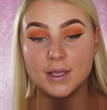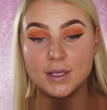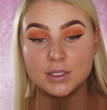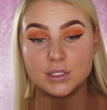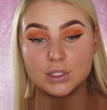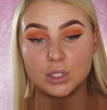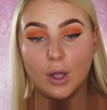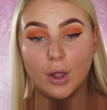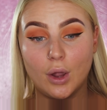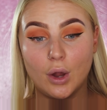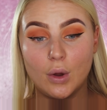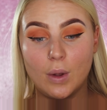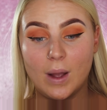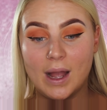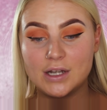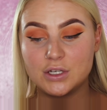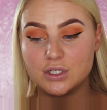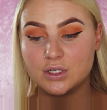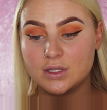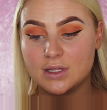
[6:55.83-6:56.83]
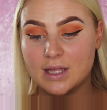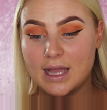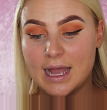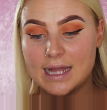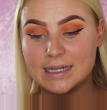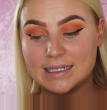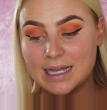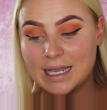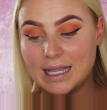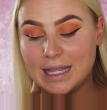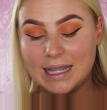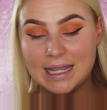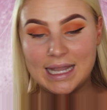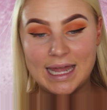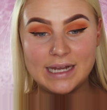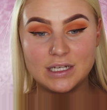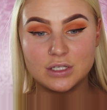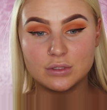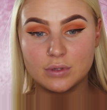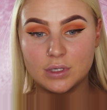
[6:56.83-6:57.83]
so I do that
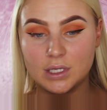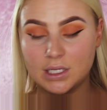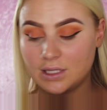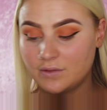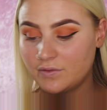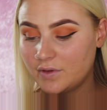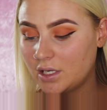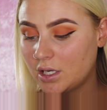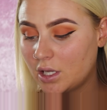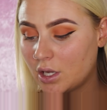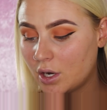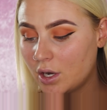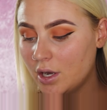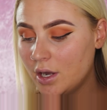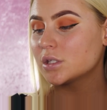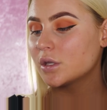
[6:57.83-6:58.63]
later on in the video.